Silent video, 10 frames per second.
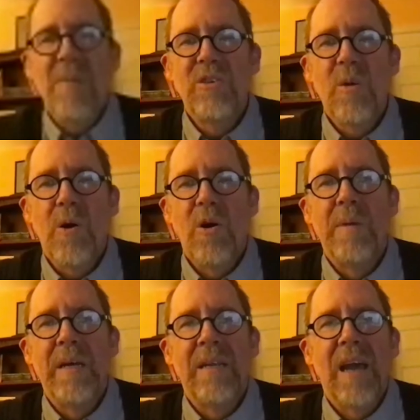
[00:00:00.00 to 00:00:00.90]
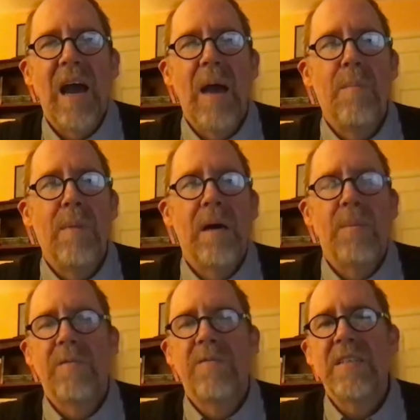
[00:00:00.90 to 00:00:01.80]
Pullman. I'm a
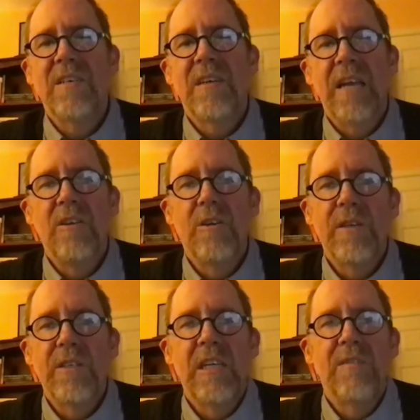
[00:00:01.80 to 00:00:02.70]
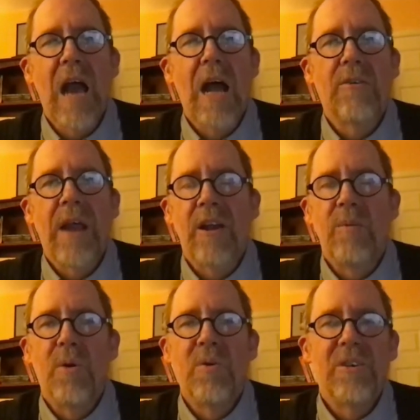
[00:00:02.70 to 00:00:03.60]
professor at University of Colorado
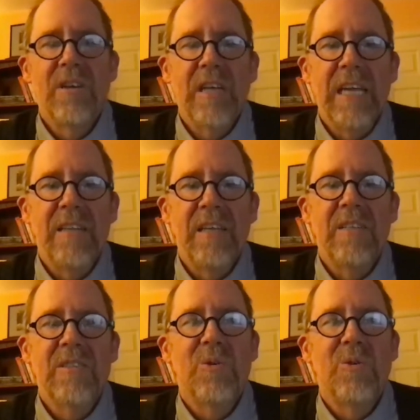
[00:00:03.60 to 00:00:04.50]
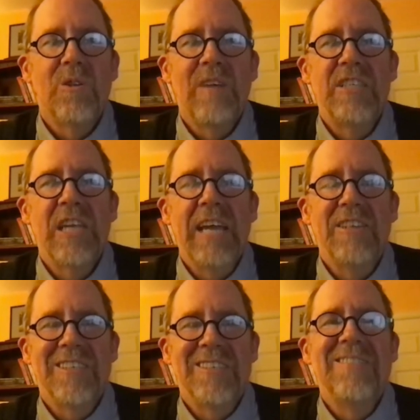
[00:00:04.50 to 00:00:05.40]
Boulder in the School of Education.